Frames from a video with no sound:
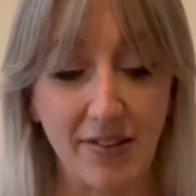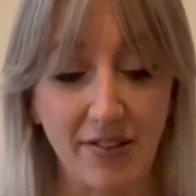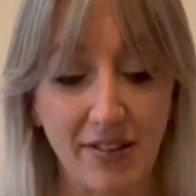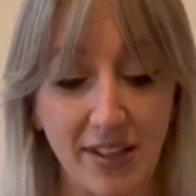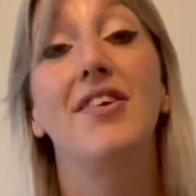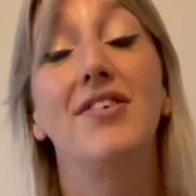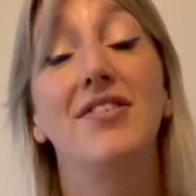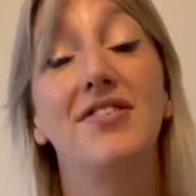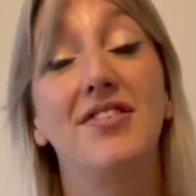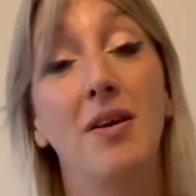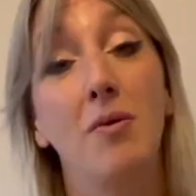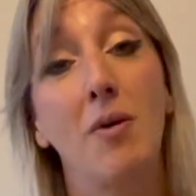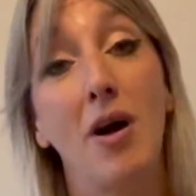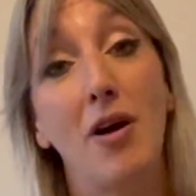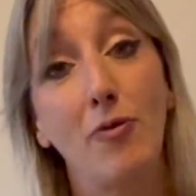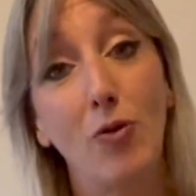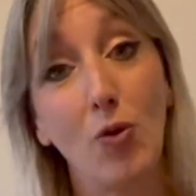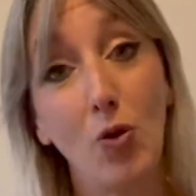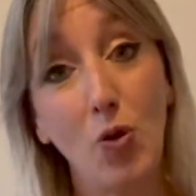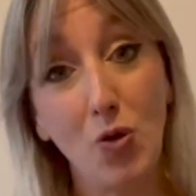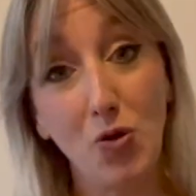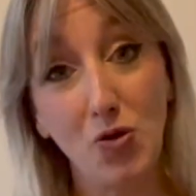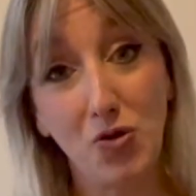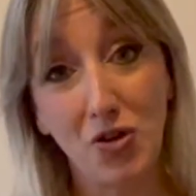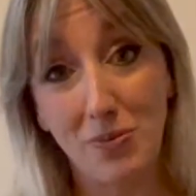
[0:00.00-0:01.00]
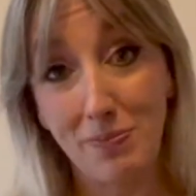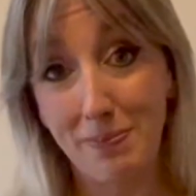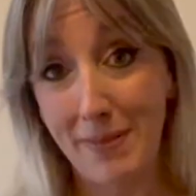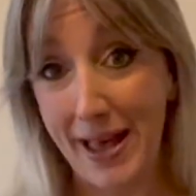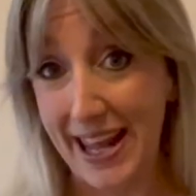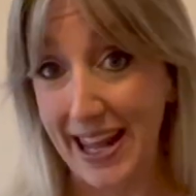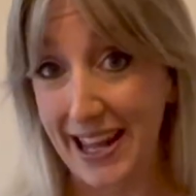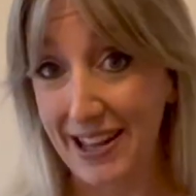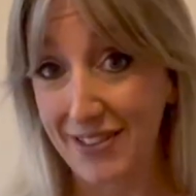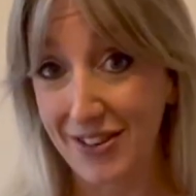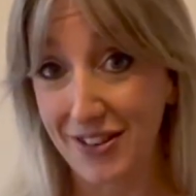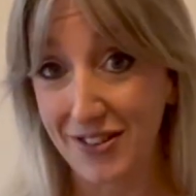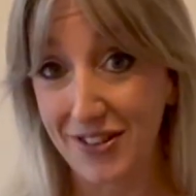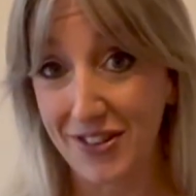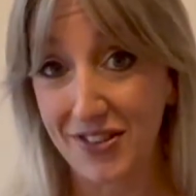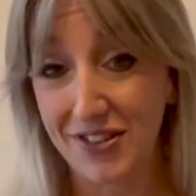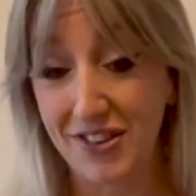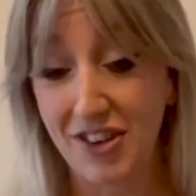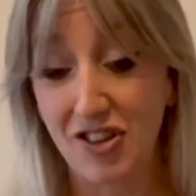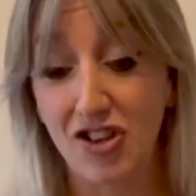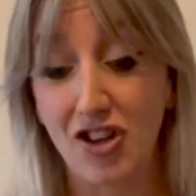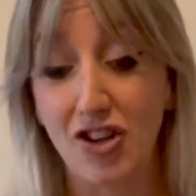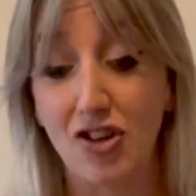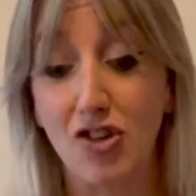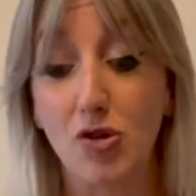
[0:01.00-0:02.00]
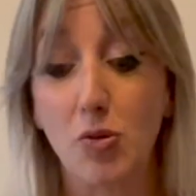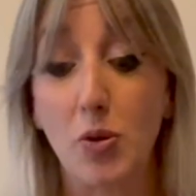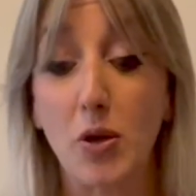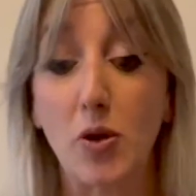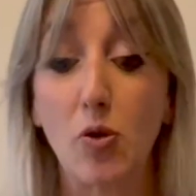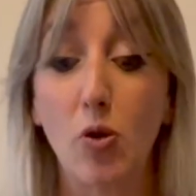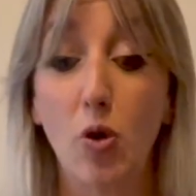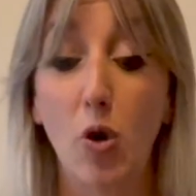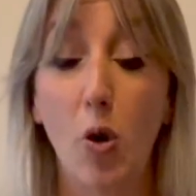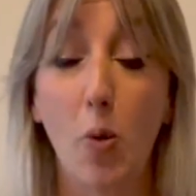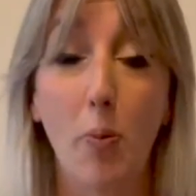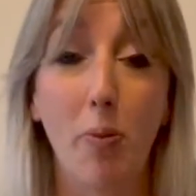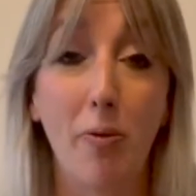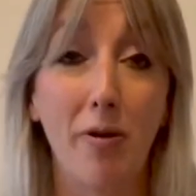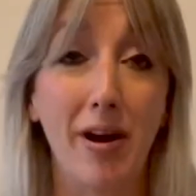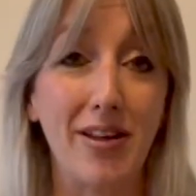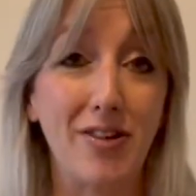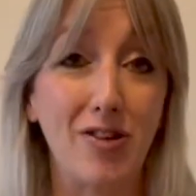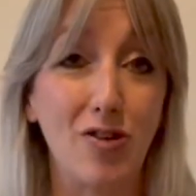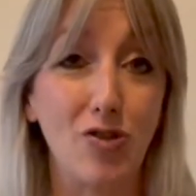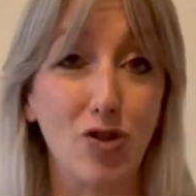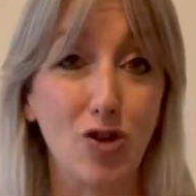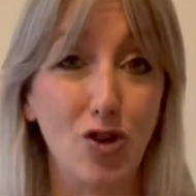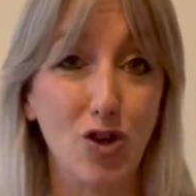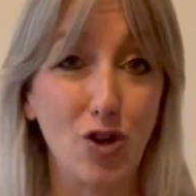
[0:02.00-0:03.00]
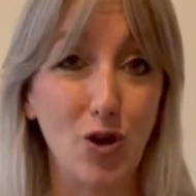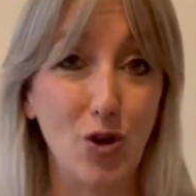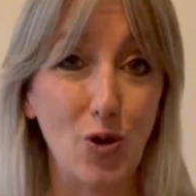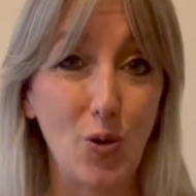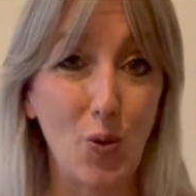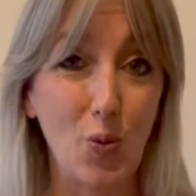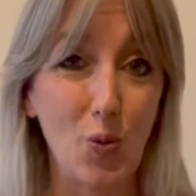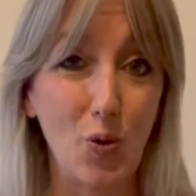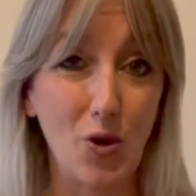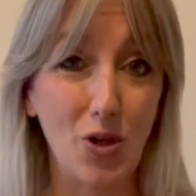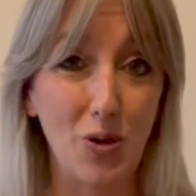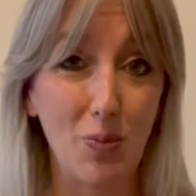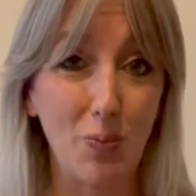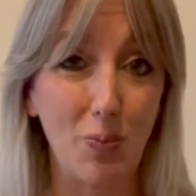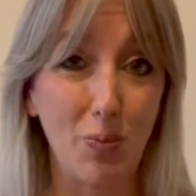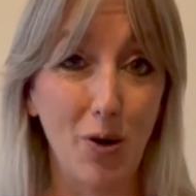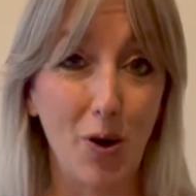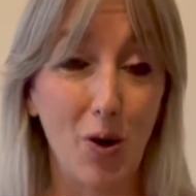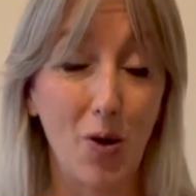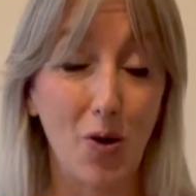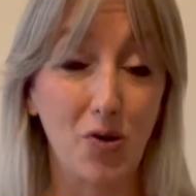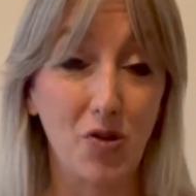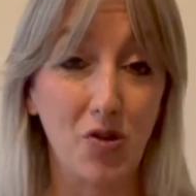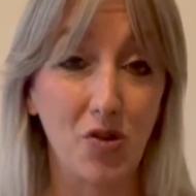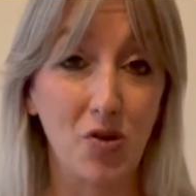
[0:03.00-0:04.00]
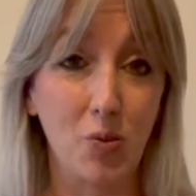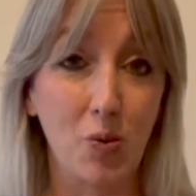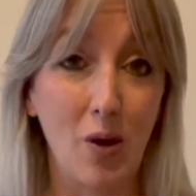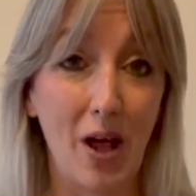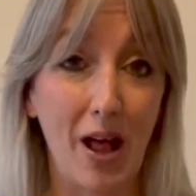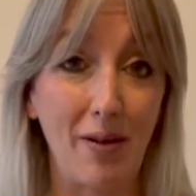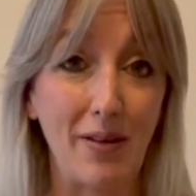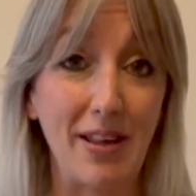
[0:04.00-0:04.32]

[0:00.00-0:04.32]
So I've also made the decision to incorporate the 2 wooden blocks as well